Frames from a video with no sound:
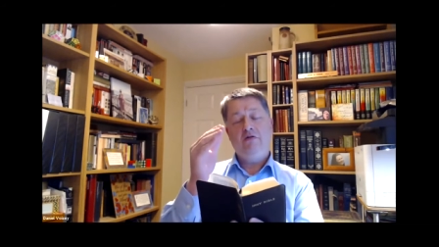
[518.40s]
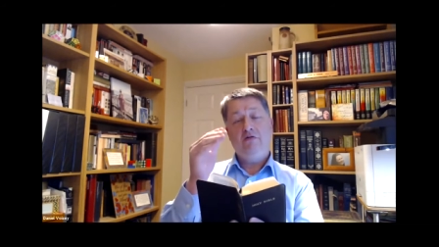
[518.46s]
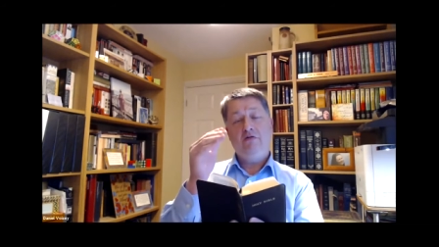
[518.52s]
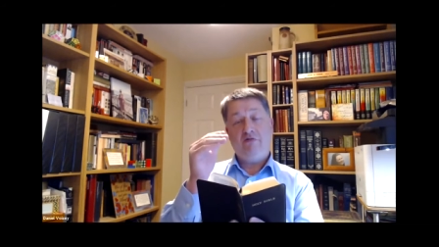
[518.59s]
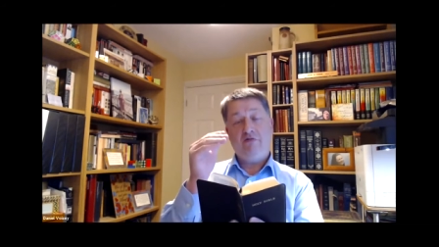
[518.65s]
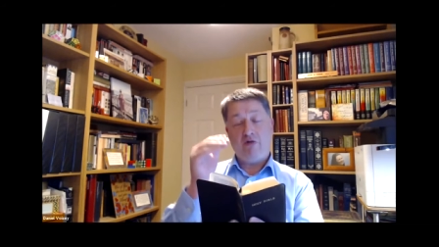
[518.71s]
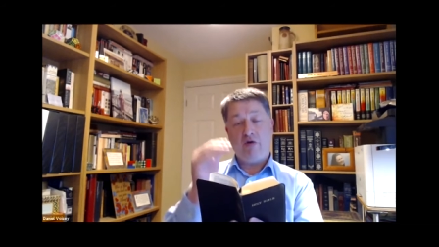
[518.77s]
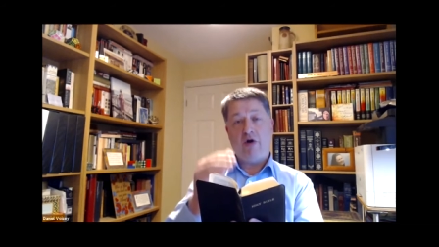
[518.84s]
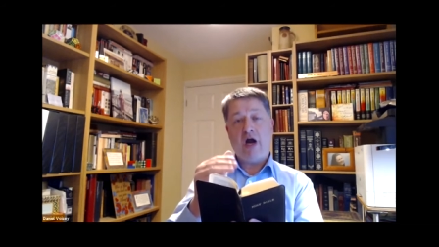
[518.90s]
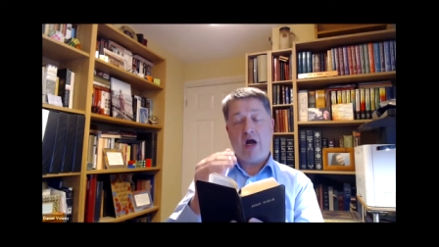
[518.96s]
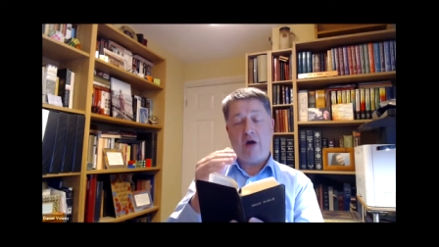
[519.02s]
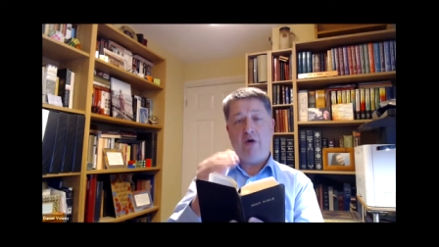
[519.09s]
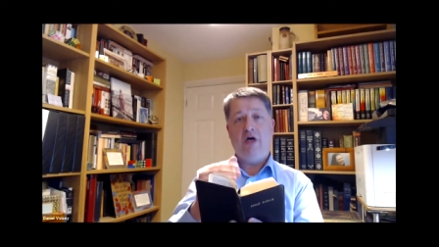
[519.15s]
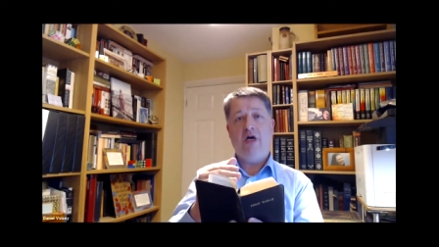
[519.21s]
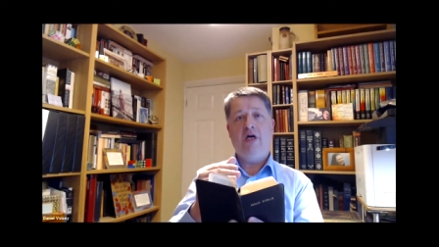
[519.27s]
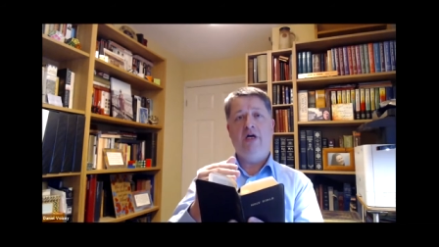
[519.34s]
for
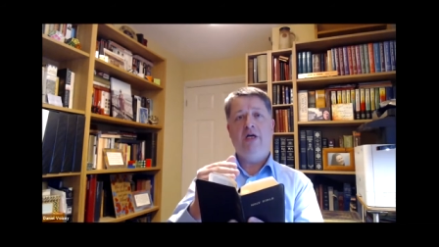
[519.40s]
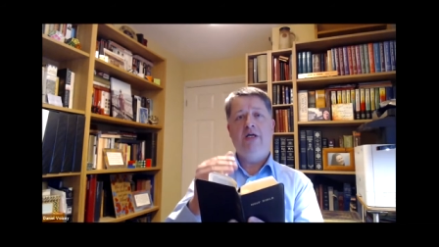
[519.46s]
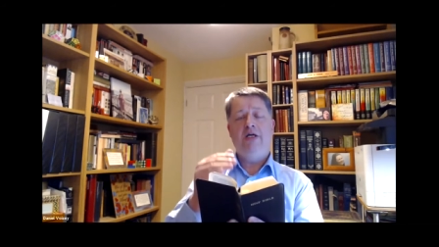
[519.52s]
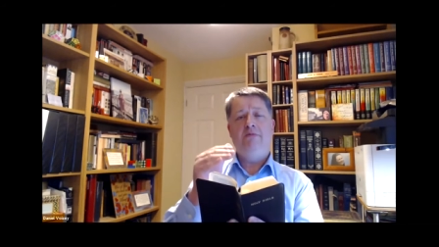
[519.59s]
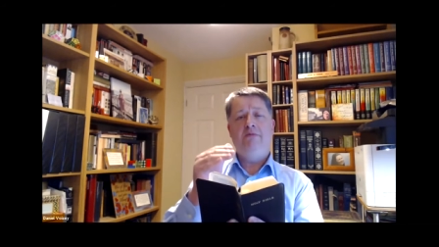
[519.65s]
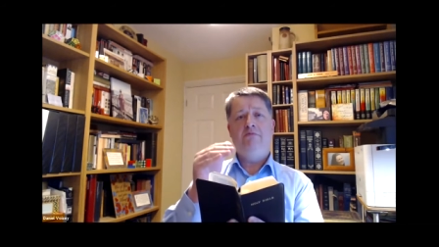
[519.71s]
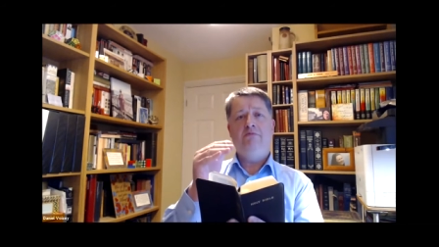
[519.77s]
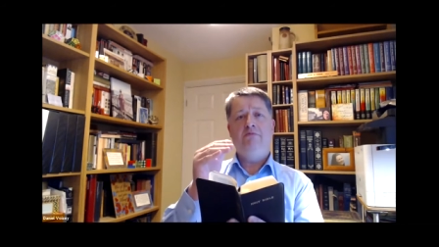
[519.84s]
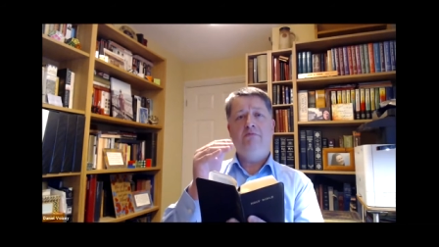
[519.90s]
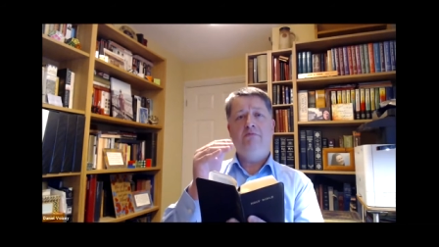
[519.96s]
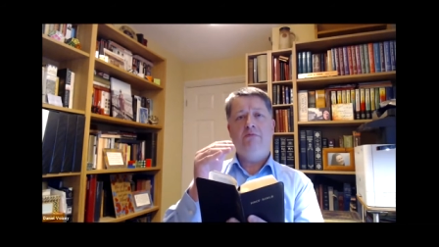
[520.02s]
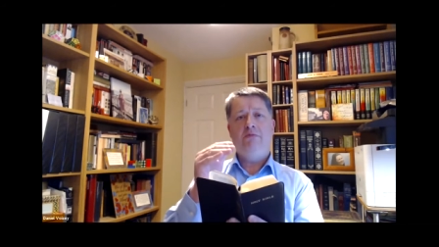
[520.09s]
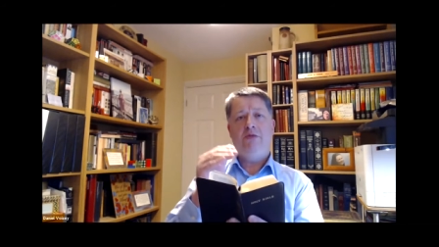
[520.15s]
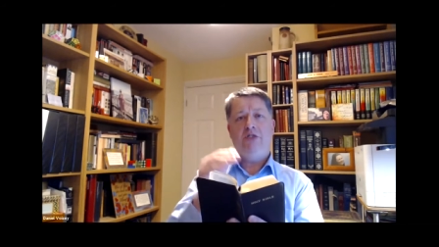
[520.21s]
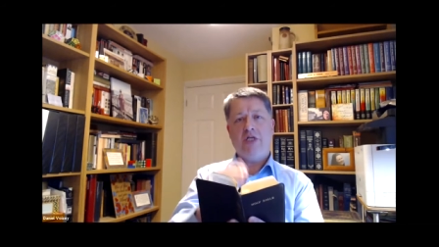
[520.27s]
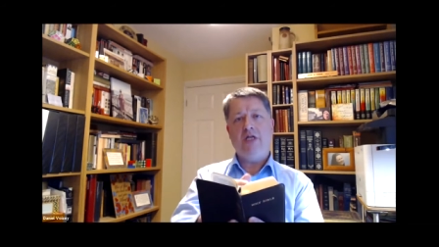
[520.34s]
our
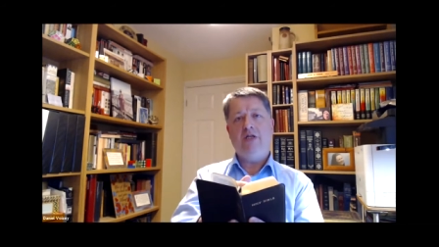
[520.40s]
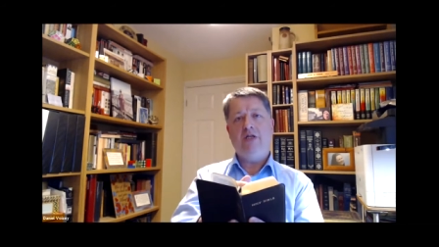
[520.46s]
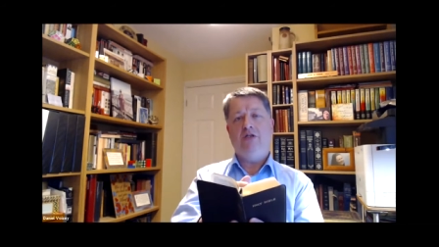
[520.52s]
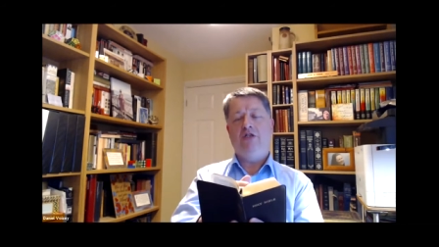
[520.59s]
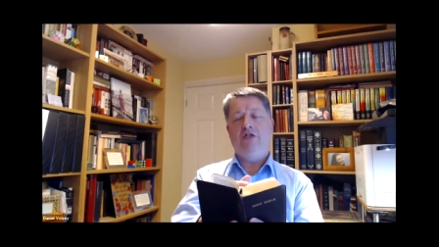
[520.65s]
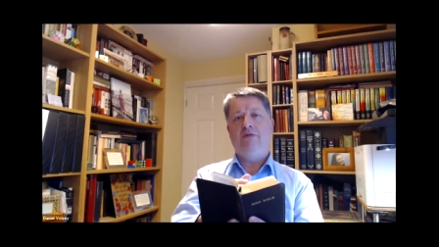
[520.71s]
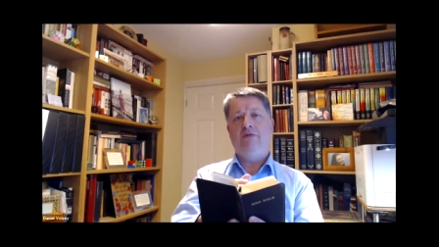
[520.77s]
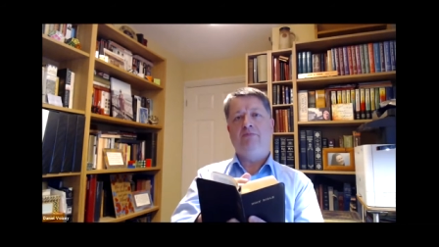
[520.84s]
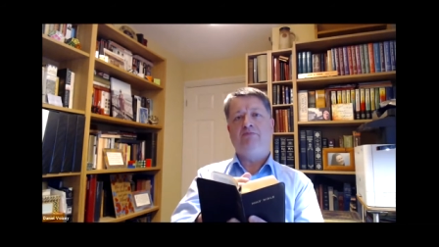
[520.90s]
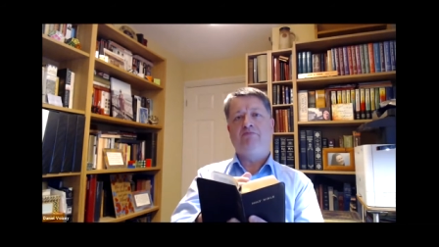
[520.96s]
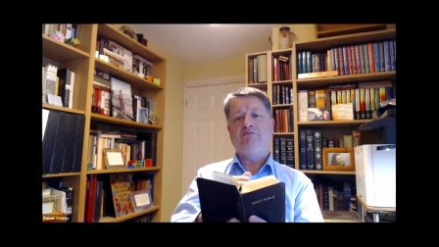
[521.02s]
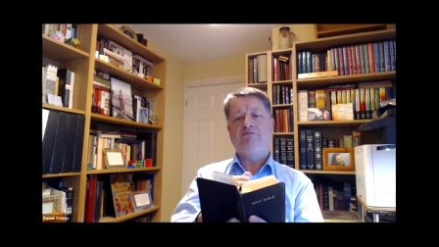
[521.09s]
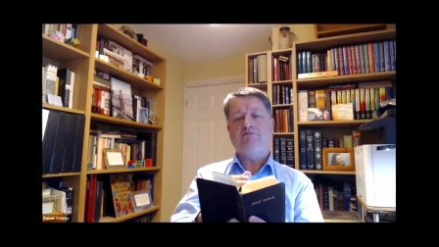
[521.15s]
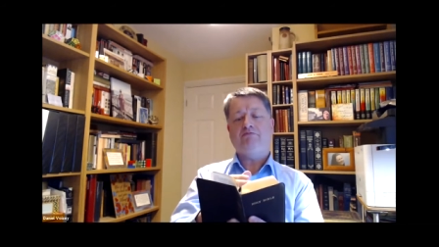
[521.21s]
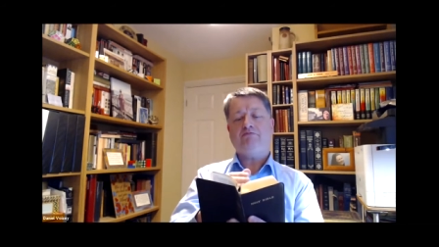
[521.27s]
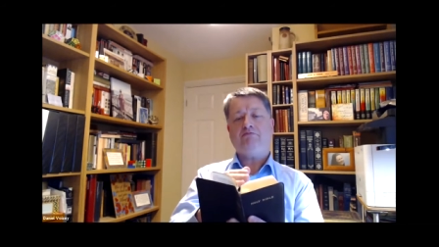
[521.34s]
sins.
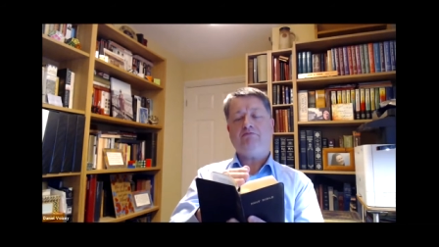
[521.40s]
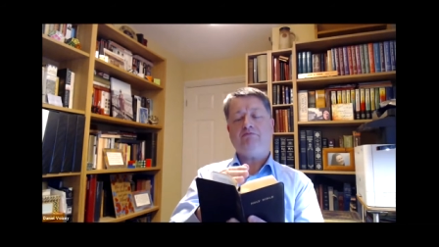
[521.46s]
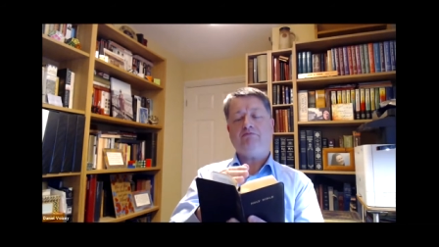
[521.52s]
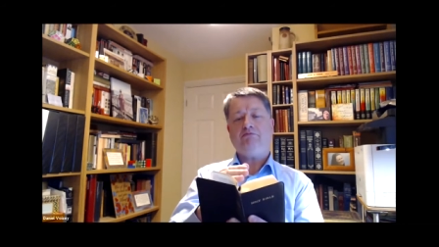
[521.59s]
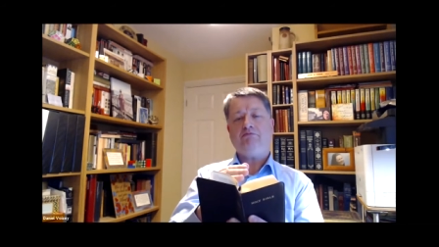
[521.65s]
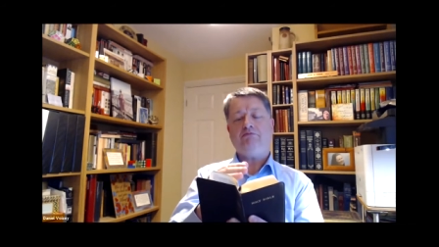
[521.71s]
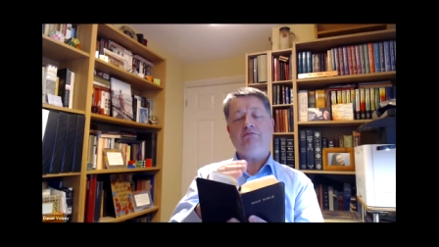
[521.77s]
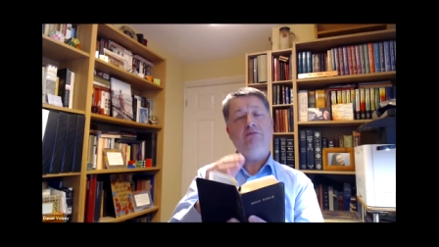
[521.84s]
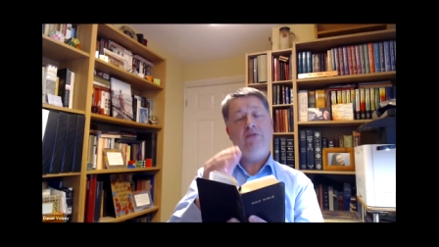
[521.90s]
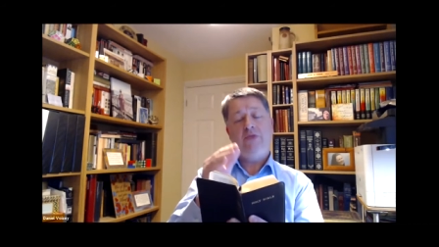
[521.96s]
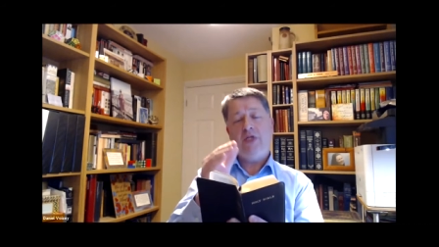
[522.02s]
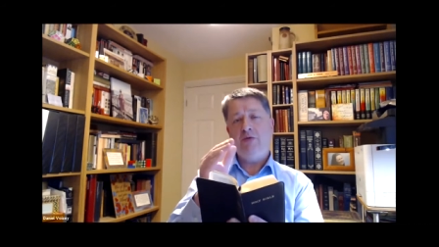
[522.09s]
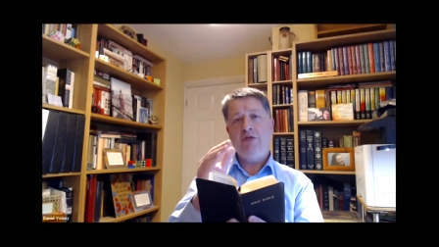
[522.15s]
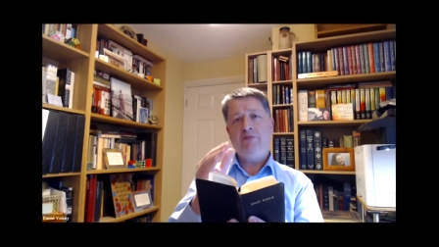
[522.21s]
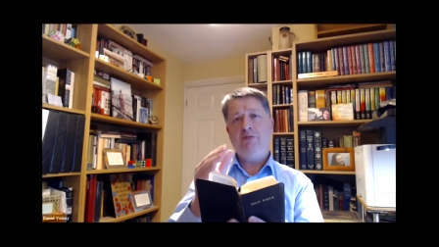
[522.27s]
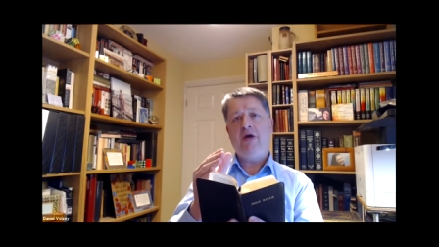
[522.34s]
And
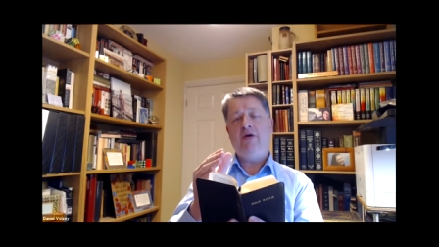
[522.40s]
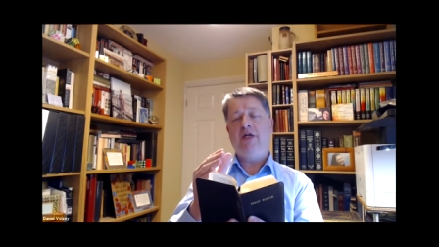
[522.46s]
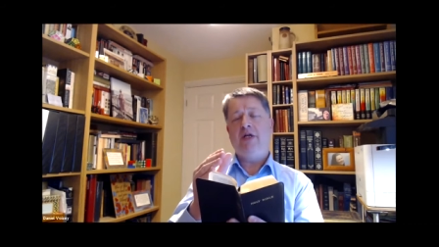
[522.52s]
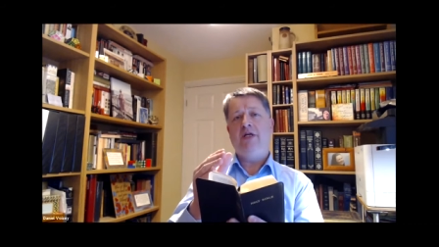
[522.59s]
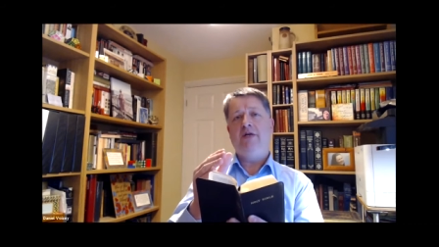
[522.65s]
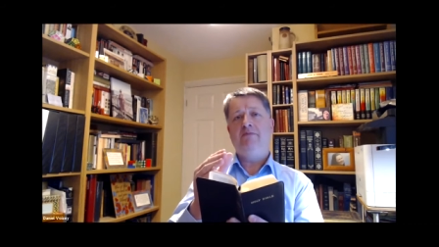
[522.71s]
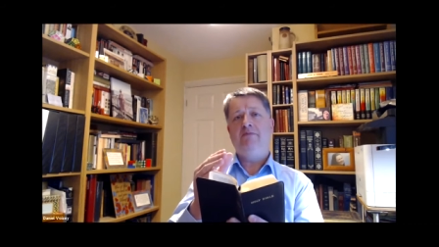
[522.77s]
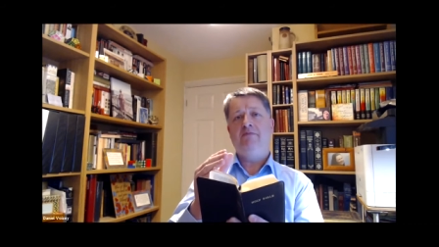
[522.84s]
he was buried.